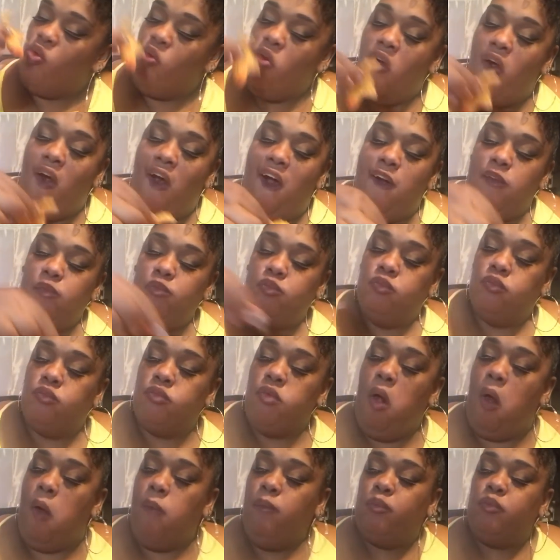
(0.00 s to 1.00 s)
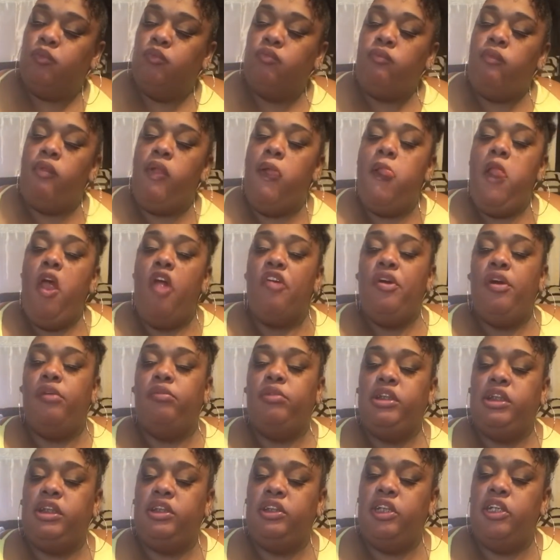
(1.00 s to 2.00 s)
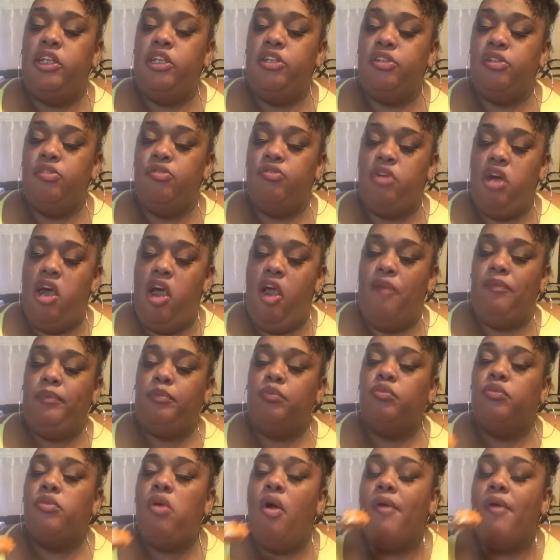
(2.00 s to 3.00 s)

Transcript: Okay? So we continue to run.